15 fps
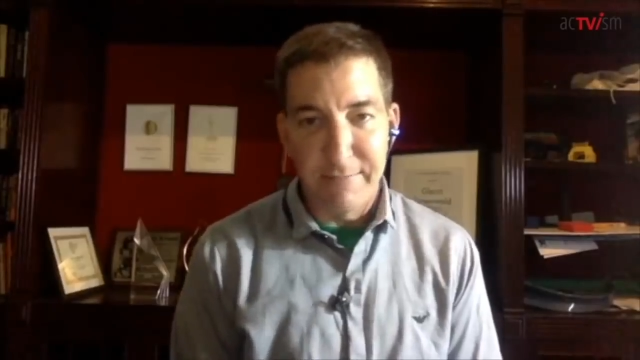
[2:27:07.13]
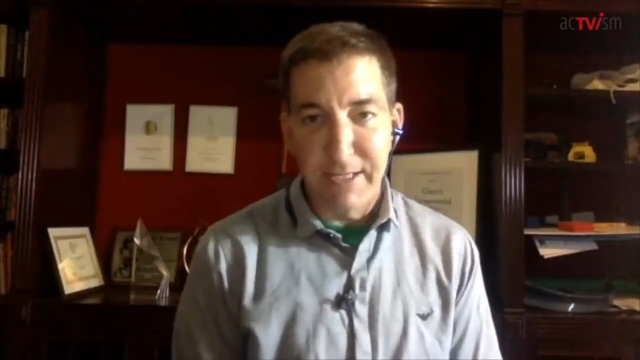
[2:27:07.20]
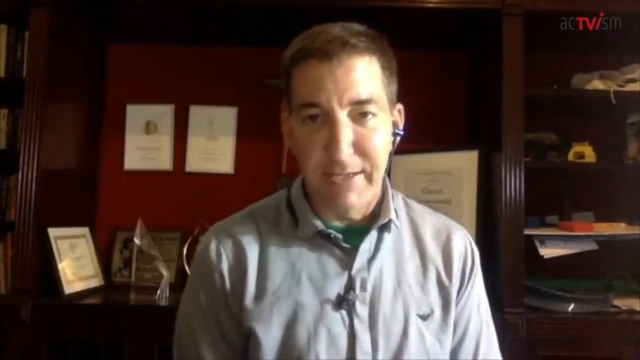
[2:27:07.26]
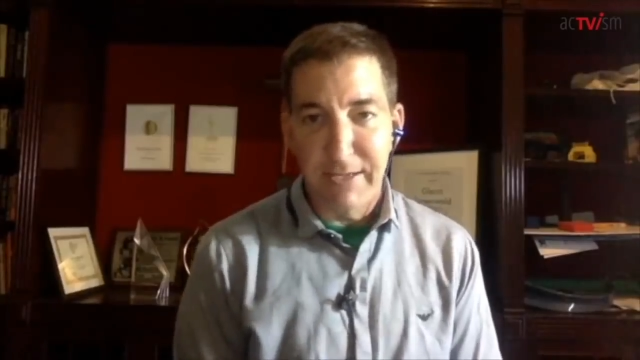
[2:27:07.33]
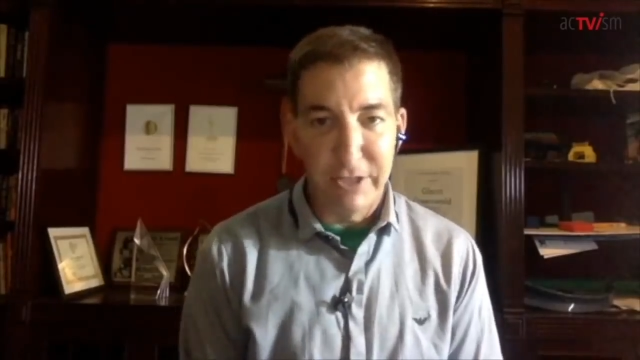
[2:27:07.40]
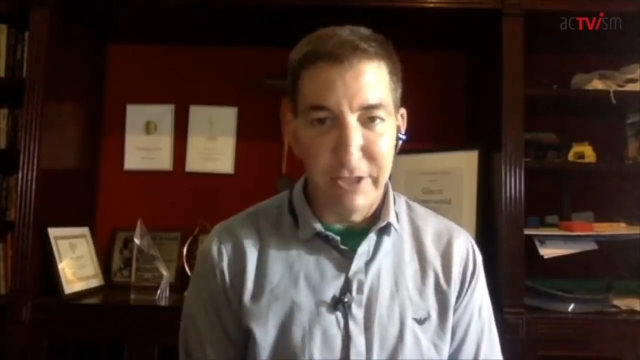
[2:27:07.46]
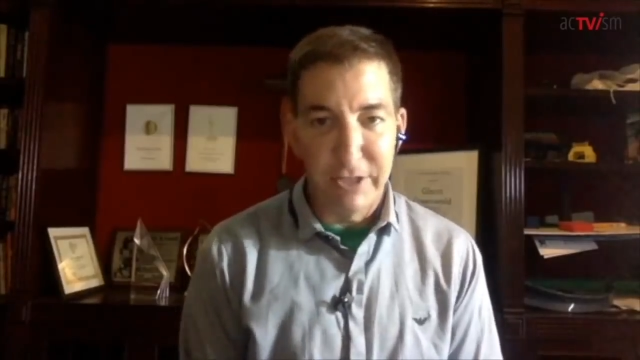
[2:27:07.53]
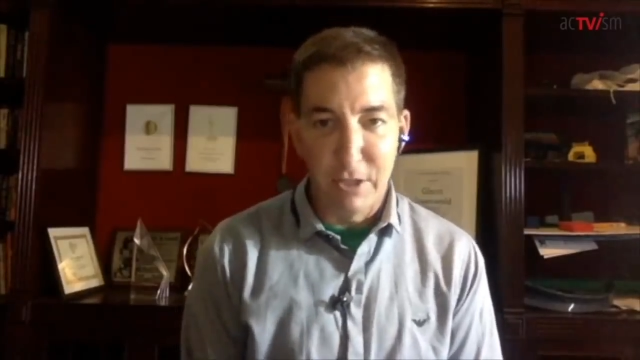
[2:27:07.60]
and
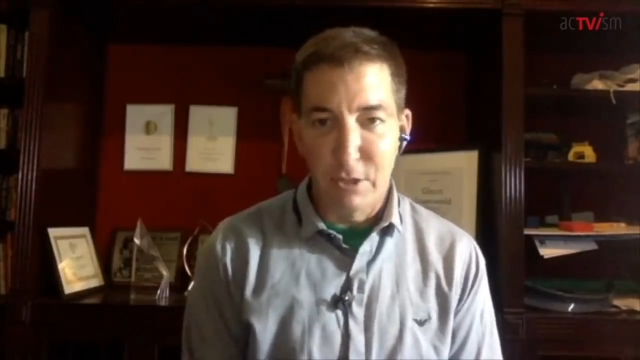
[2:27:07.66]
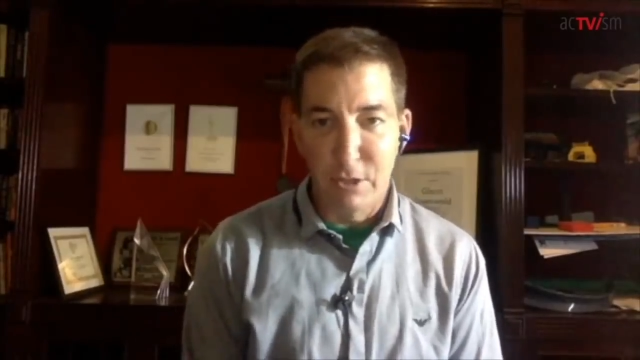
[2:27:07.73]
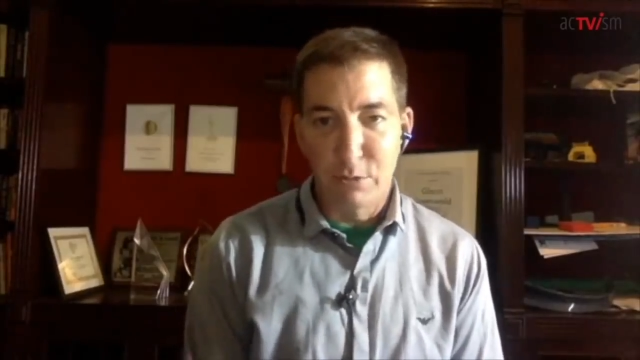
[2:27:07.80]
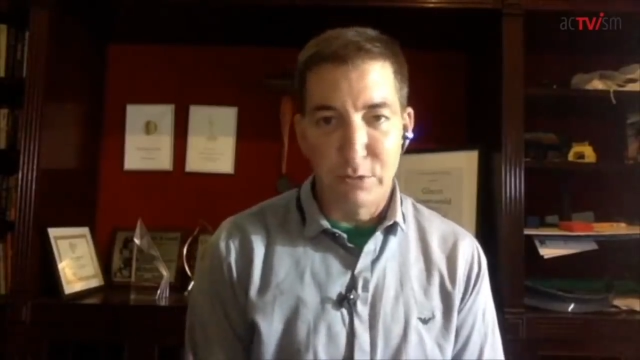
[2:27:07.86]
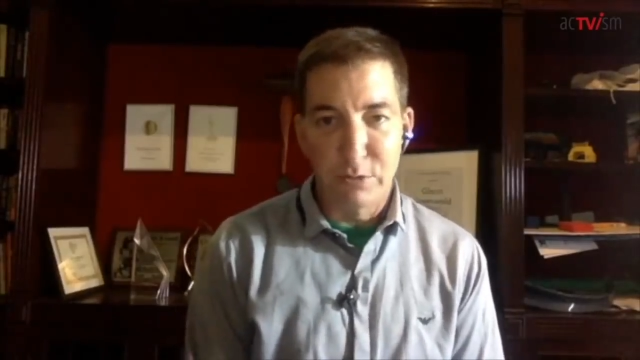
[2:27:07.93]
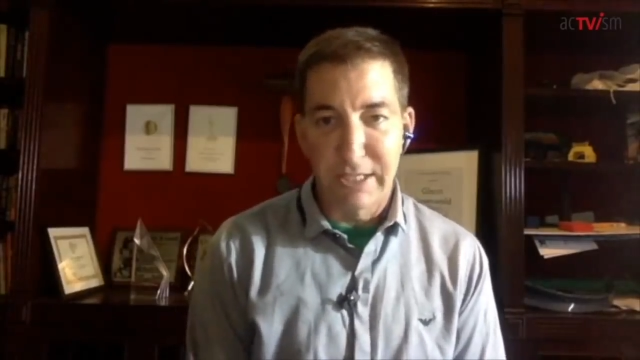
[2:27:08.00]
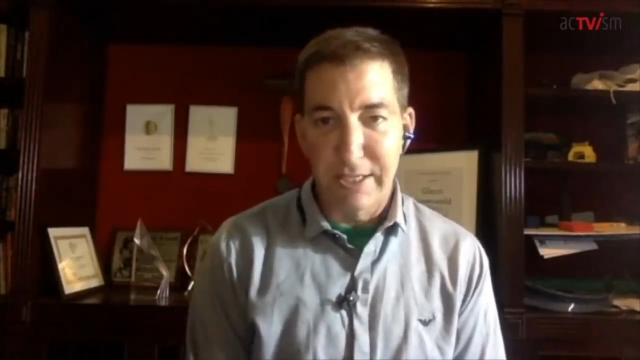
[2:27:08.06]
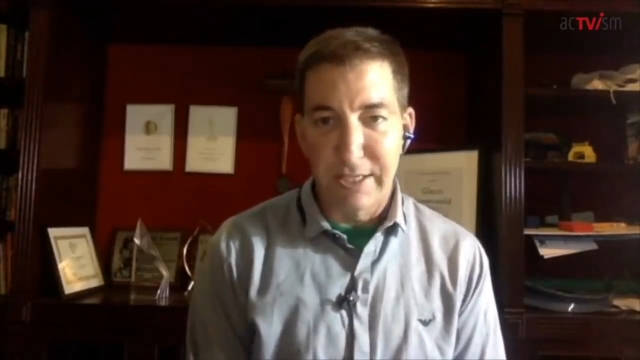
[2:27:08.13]
even though
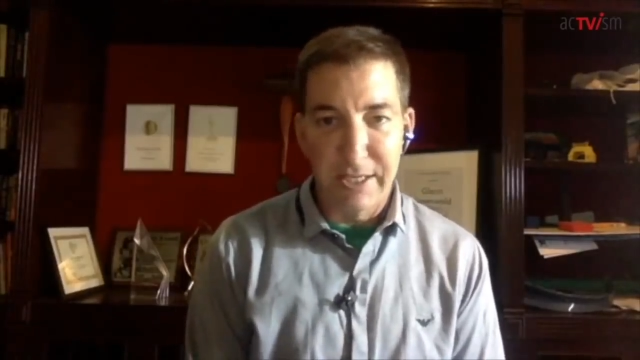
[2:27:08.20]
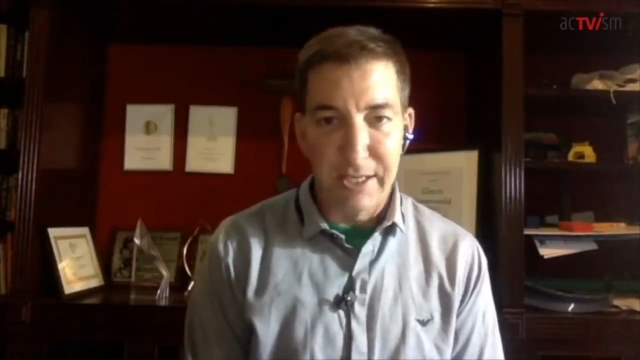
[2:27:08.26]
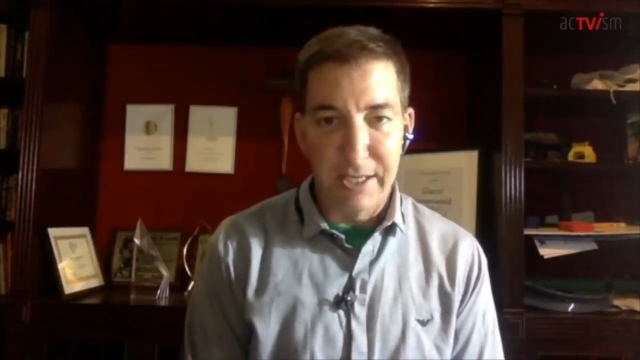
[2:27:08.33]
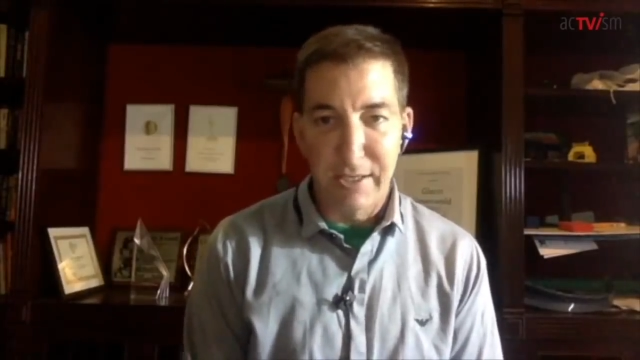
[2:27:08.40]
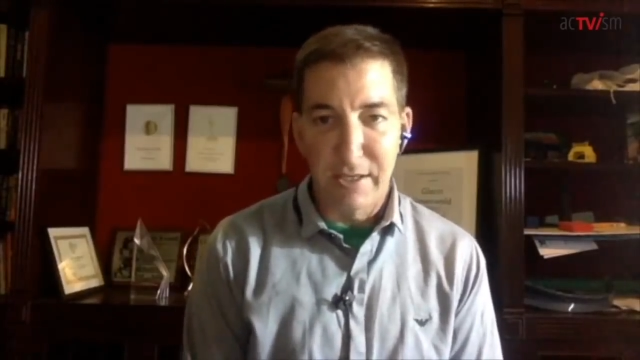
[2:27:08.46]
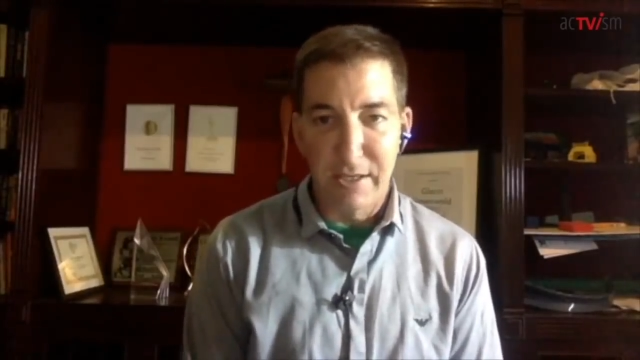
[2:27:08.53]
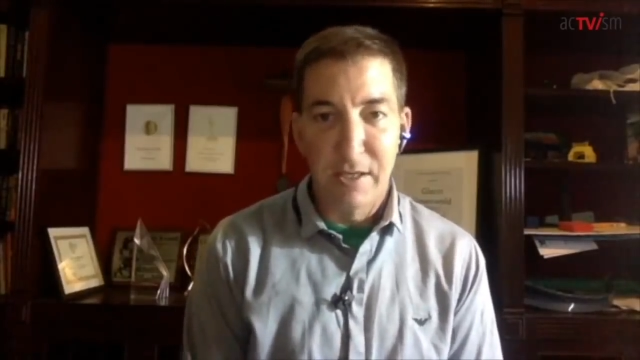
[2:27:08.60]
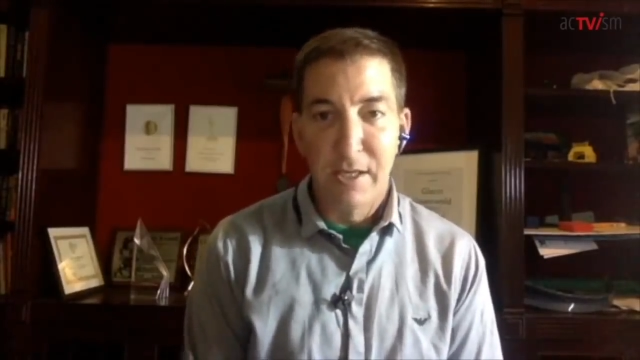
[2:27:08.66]

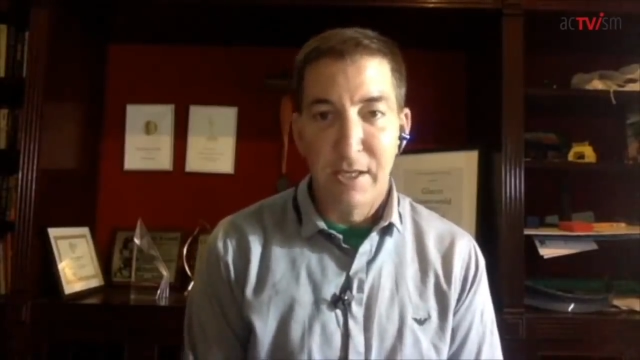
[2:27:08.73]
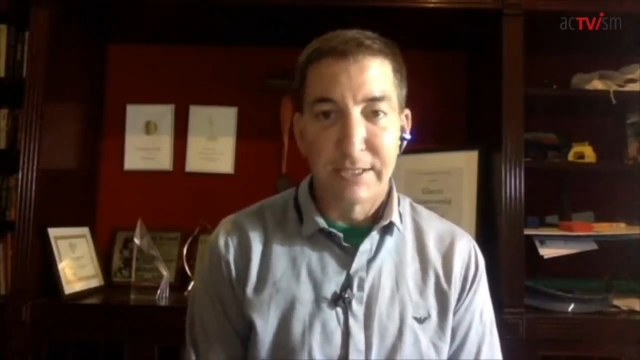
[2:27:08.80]
sending